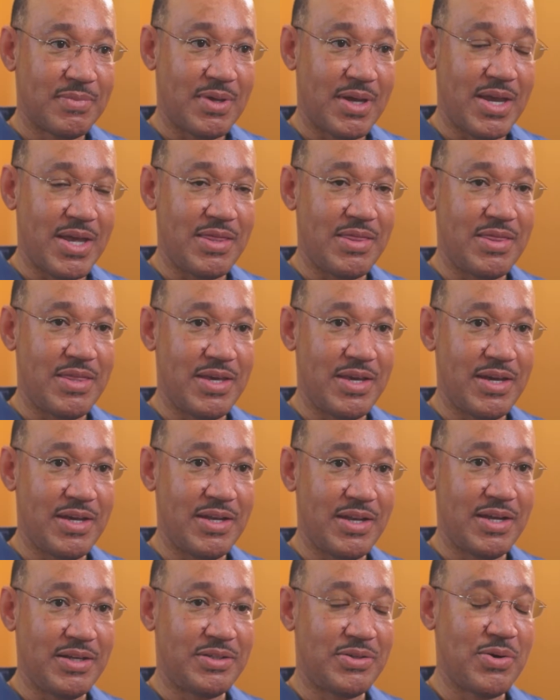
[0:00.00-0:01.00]
And then
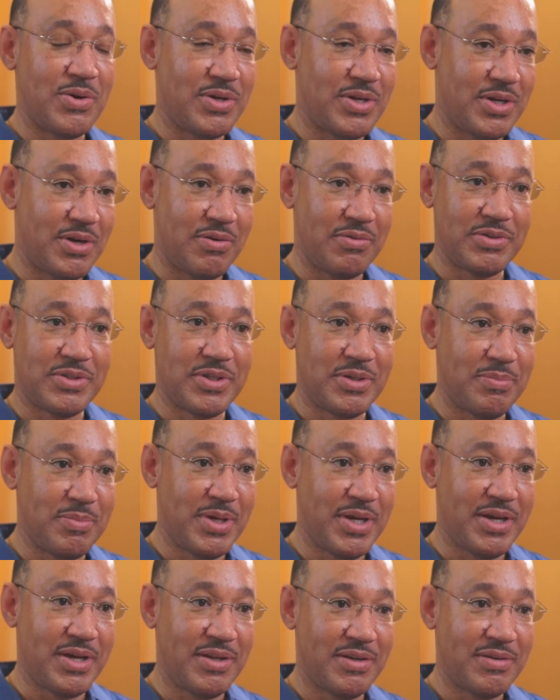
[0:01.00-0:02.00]
they turned it over to the
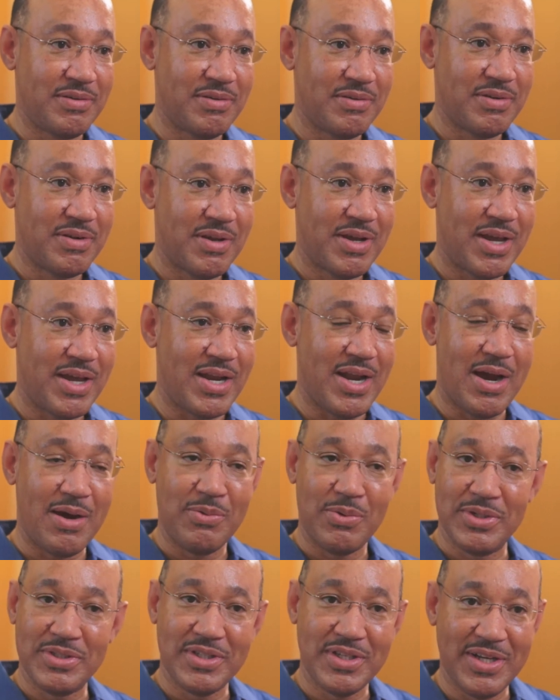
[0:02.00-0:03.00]
men, and I
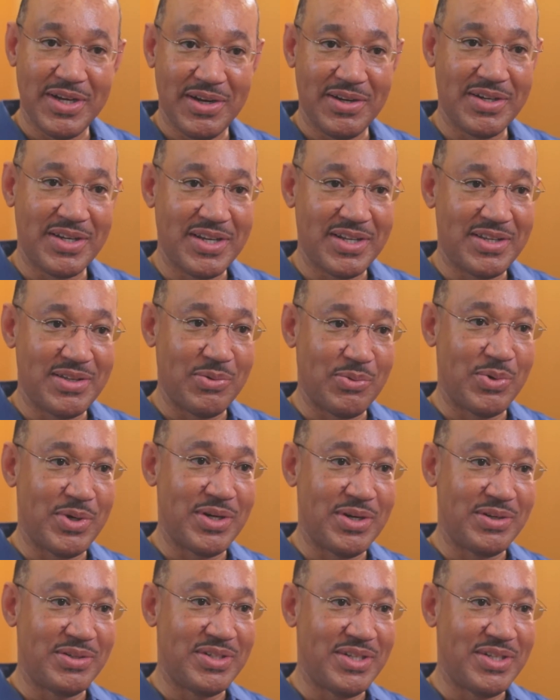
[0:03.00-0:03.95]
wasn't there to get the real